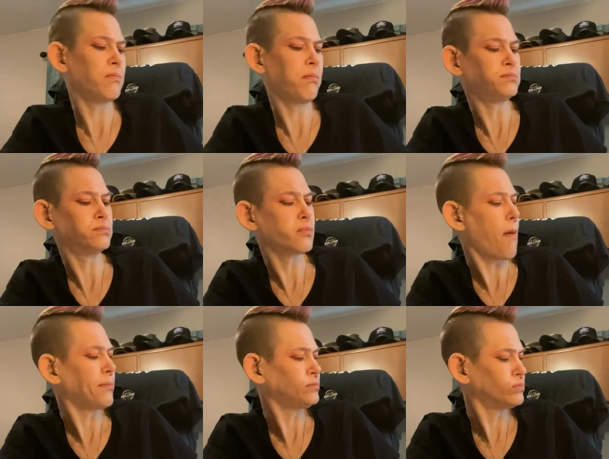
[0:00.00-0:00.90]

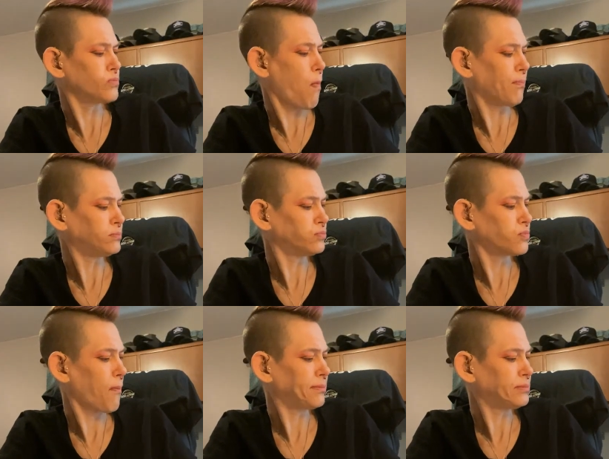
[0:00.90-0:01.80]

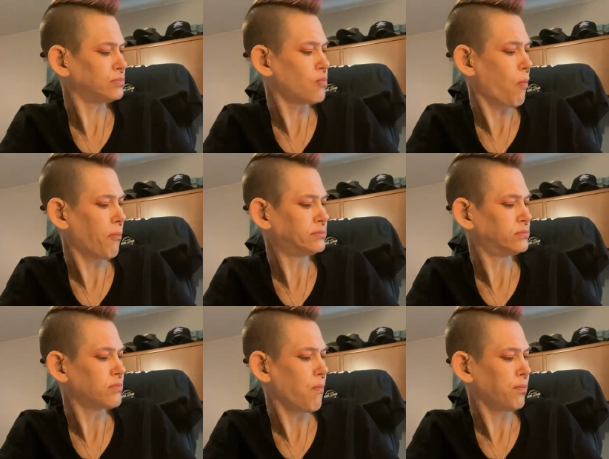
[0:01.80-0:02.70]

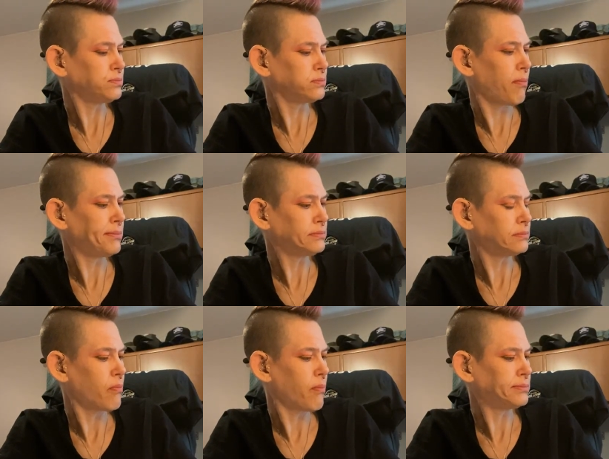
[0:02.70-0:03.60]

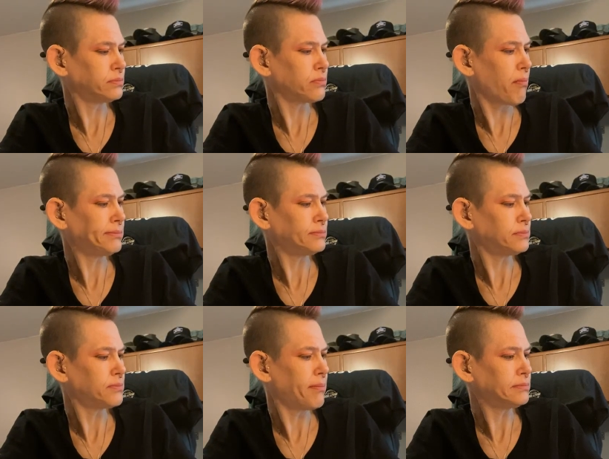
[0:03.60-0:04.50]

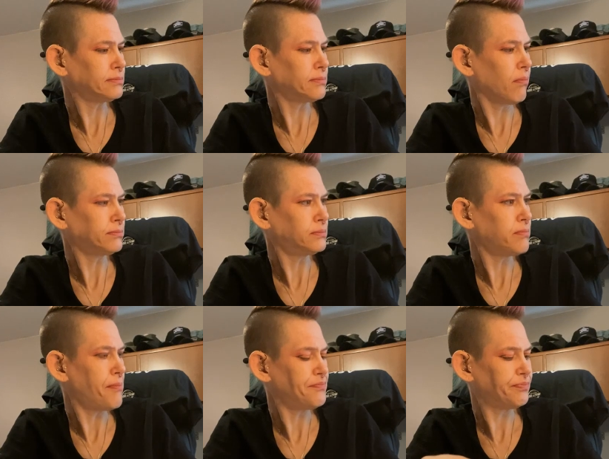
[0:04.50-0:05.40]

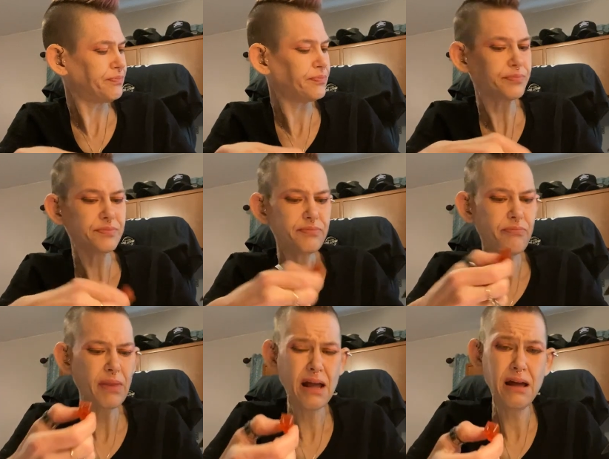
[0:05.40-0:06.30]
No one is speaking in this clip.